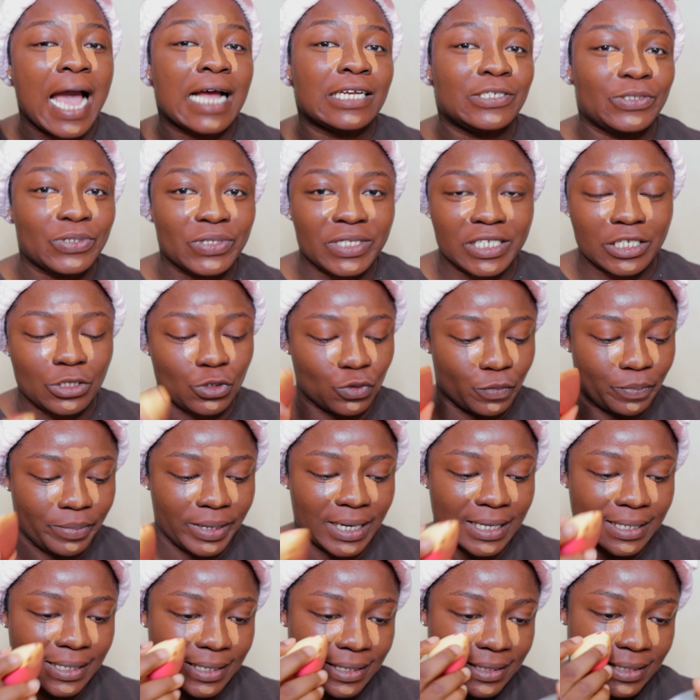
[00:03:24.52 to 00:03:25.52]
and use it to
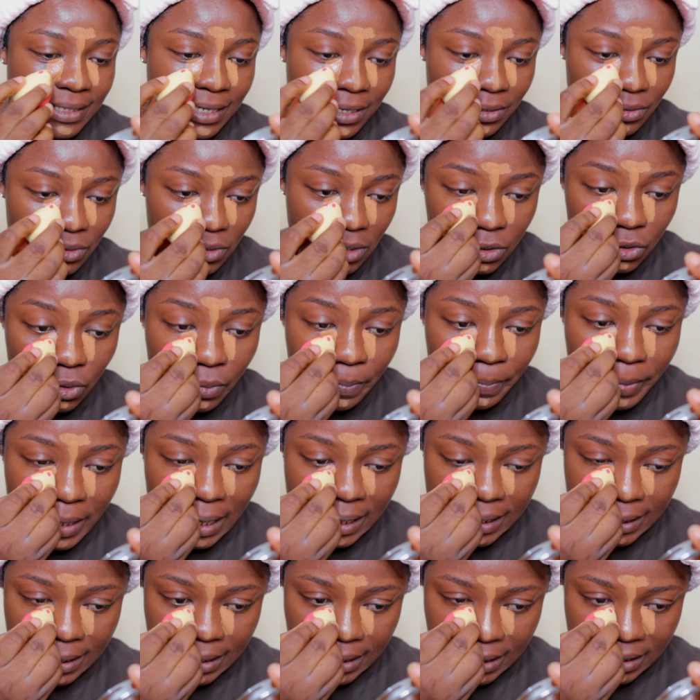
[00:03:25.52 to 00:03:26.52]
blend it out. So
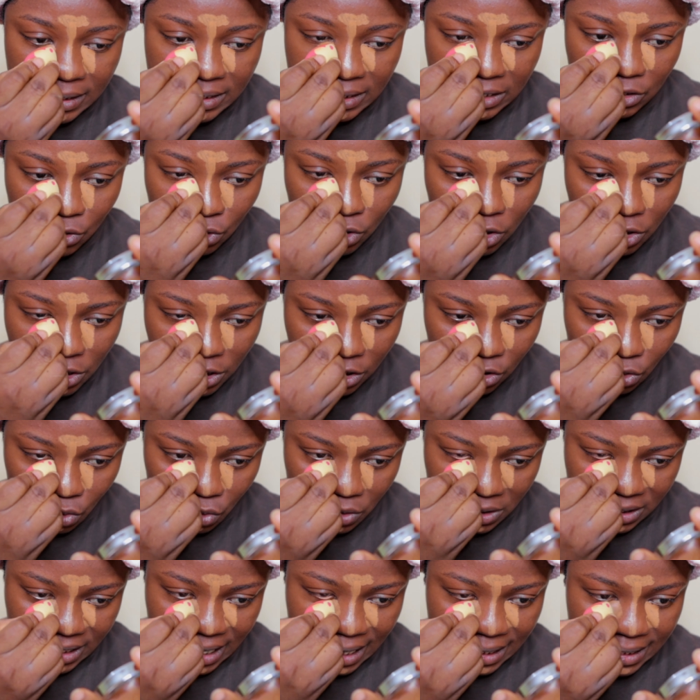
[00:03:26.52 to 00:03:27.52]
blending it, you don't need
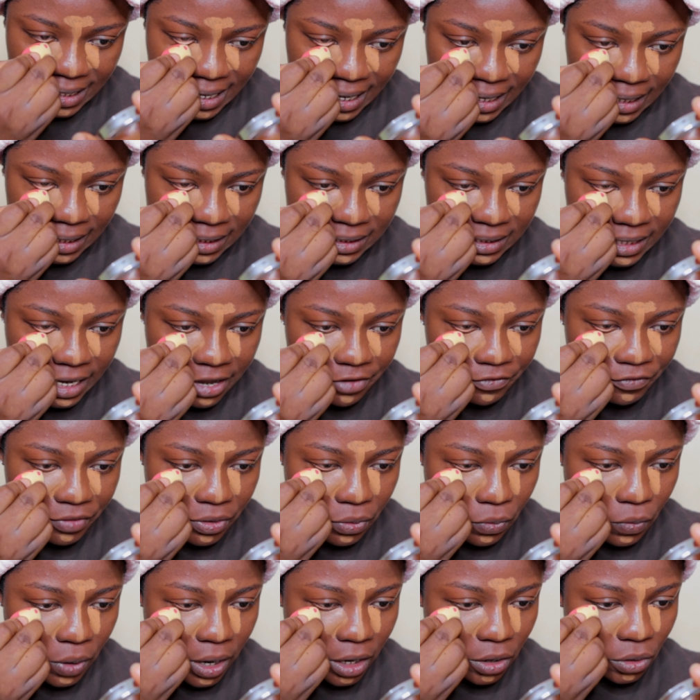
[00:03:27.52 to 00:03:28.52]
to scatter it
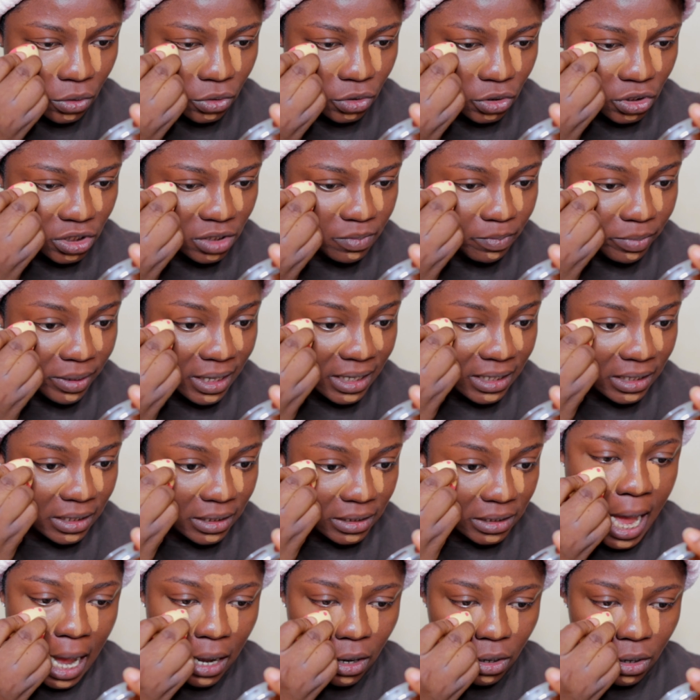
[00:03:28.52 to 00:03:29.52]
everywhere. You just blend
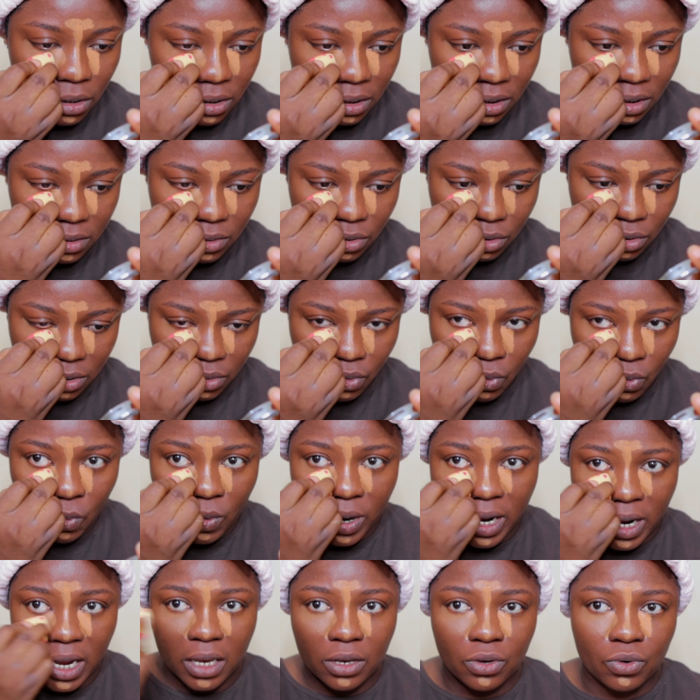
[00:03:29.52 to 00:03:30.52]
it according to the
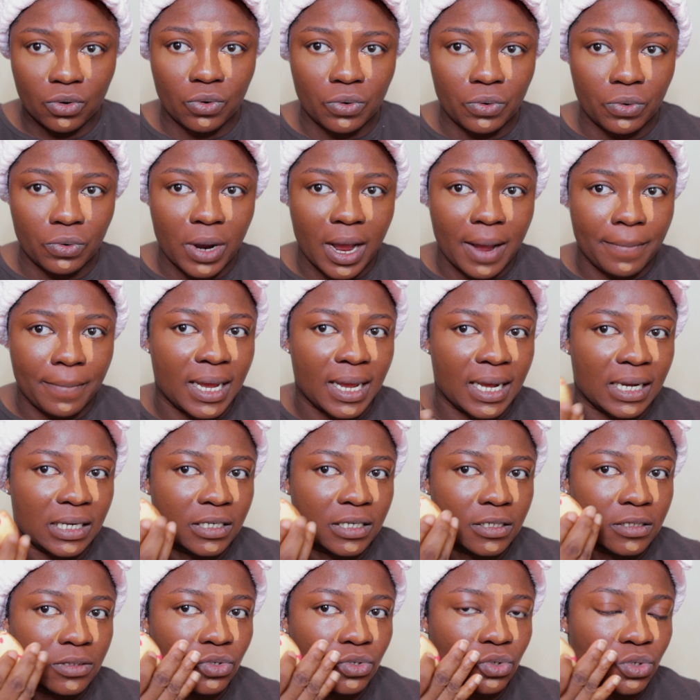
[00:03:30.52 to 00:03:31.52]
way you
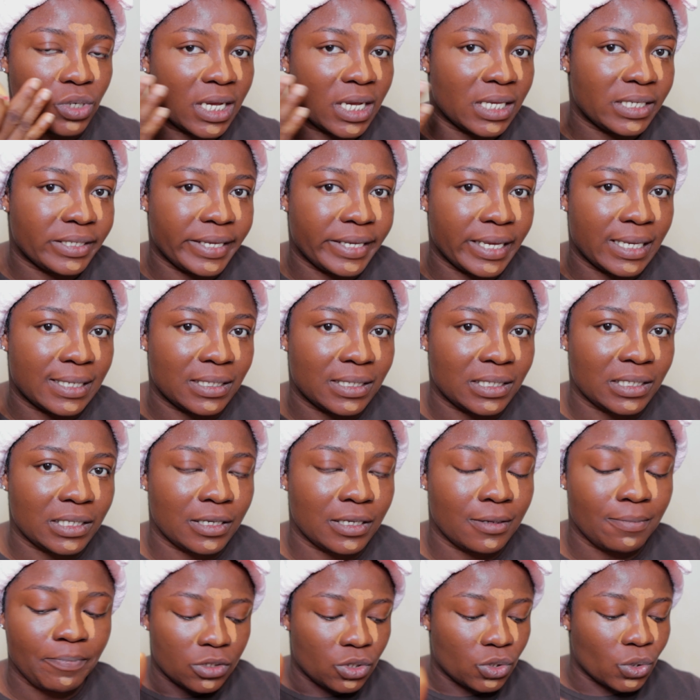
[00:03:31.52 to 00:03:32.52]
applied it. You guys can
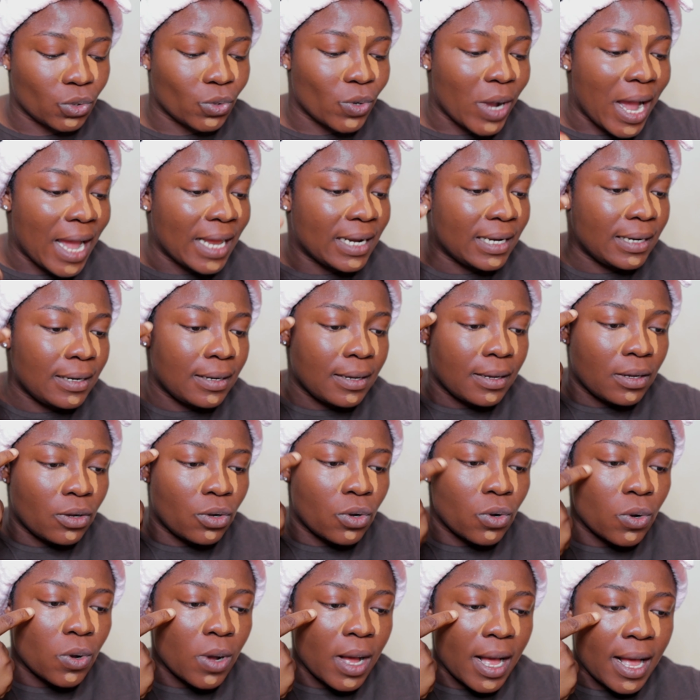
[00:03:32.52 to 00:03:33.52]
see. So I didn't
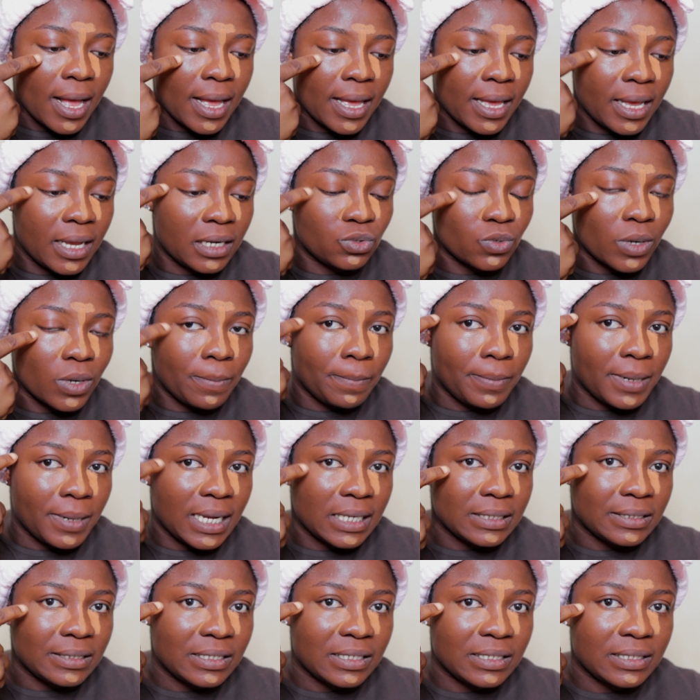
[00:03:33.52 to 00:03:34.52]
go ahead to
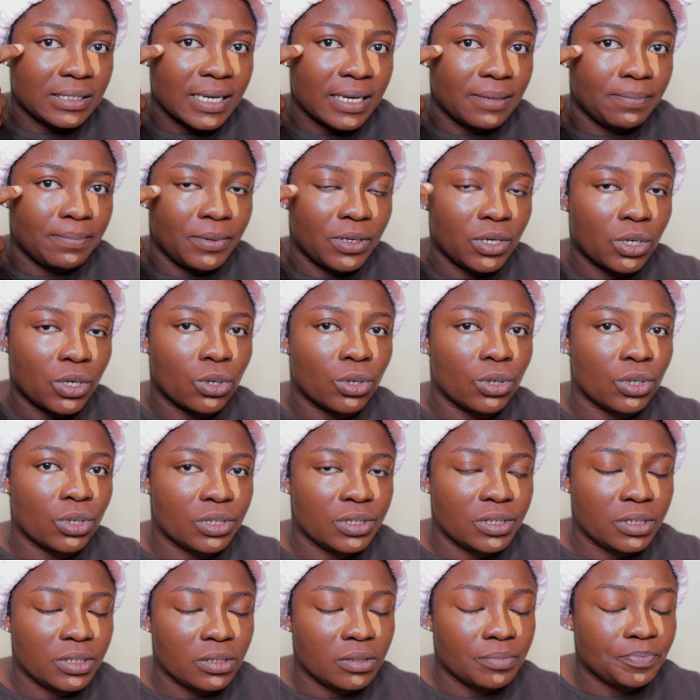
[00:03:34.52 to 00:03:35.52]
apply this side
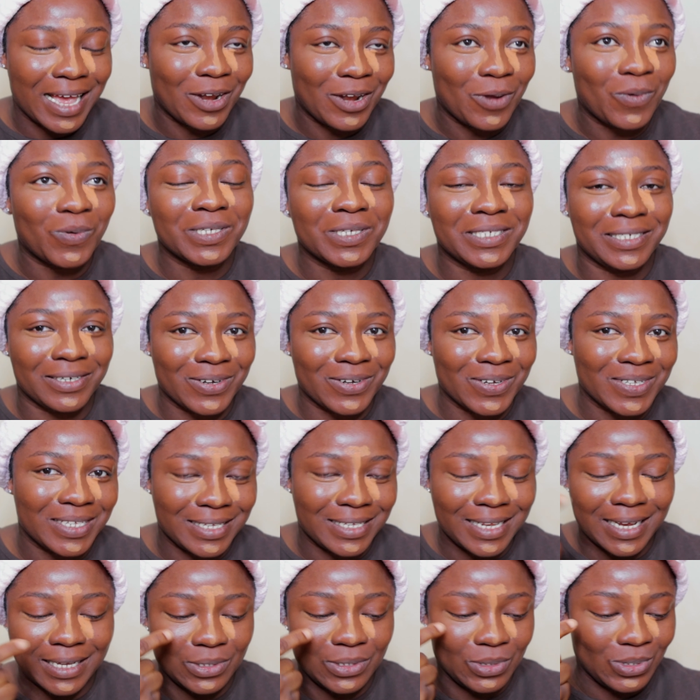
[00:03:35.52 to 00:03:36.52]
because I don't want the
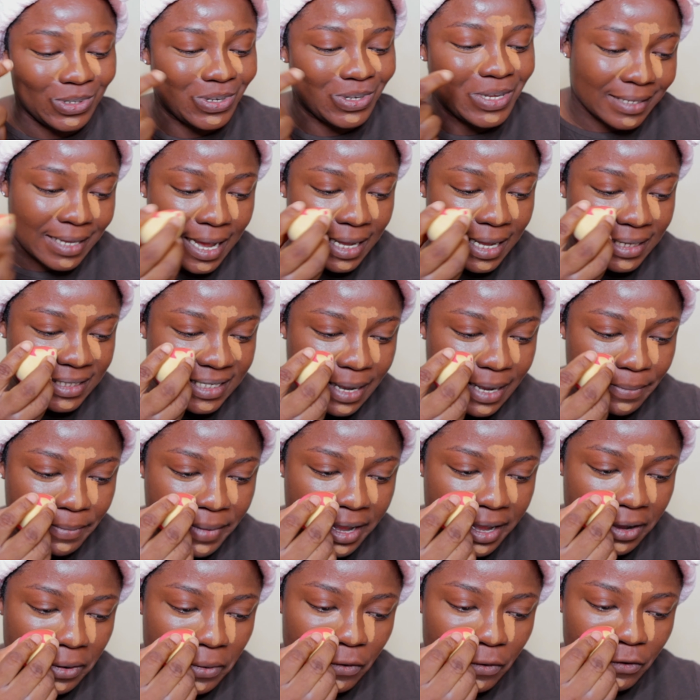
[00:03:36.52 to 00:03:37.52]
concealer to scatter
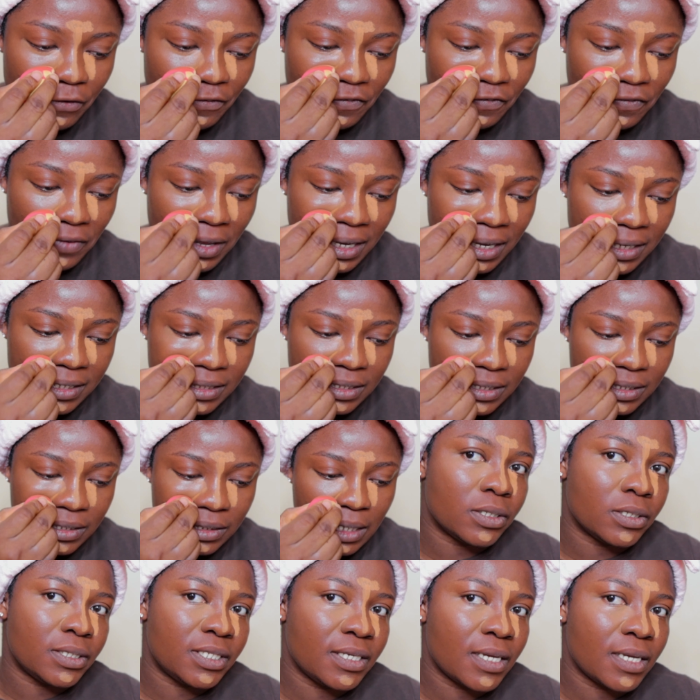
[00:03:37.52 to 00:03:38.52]
my whole
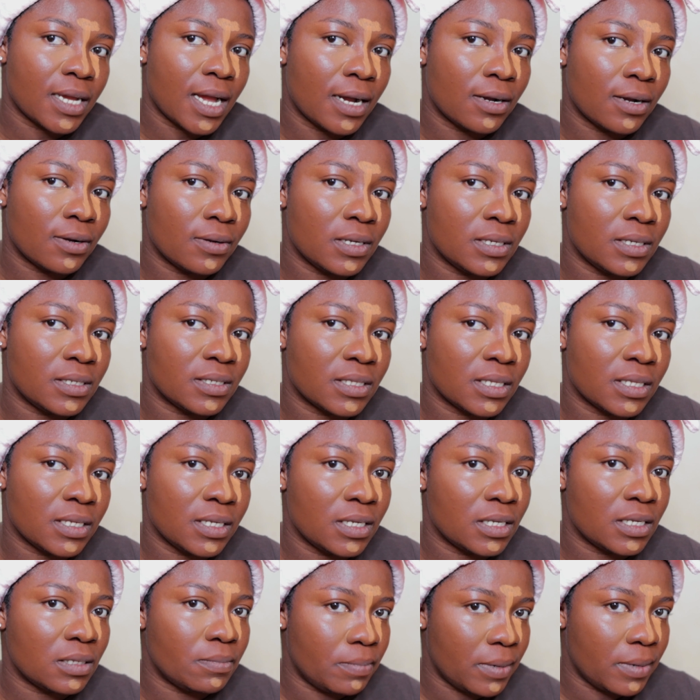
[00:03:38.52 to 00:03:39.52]
face. See how easily
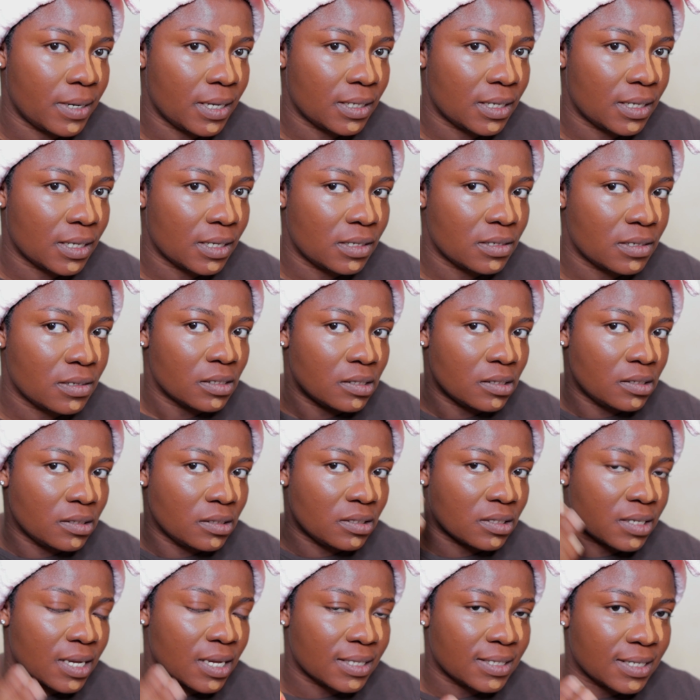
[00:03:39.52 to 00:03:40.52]
it blended? It
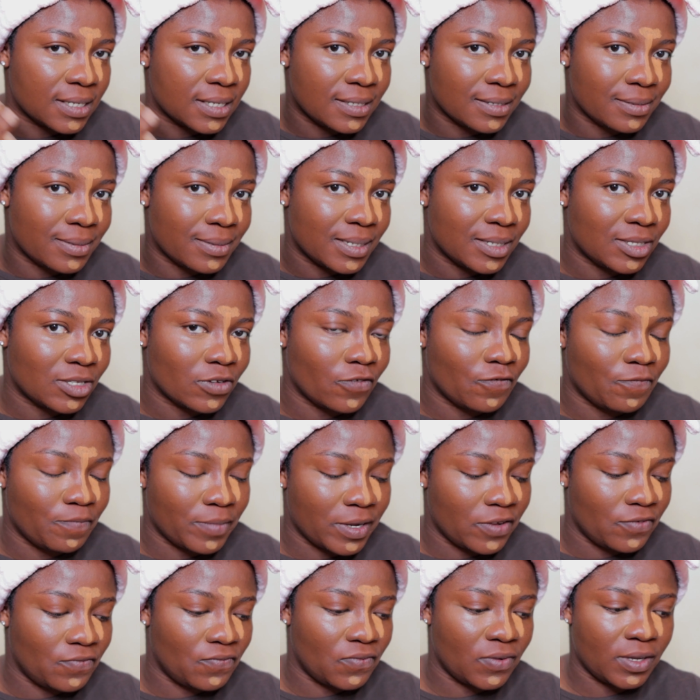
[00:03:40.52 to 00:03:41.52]
didn't scatter the rest of
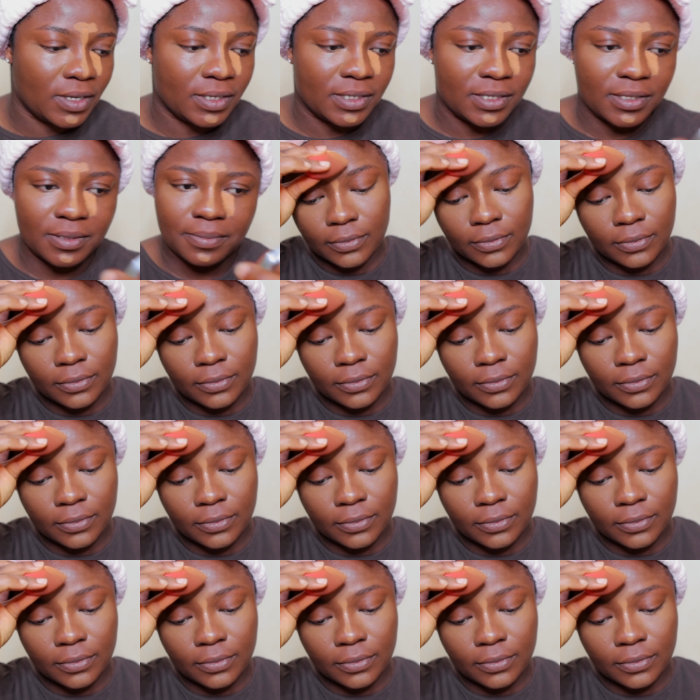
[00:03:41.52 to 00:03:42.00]
my face.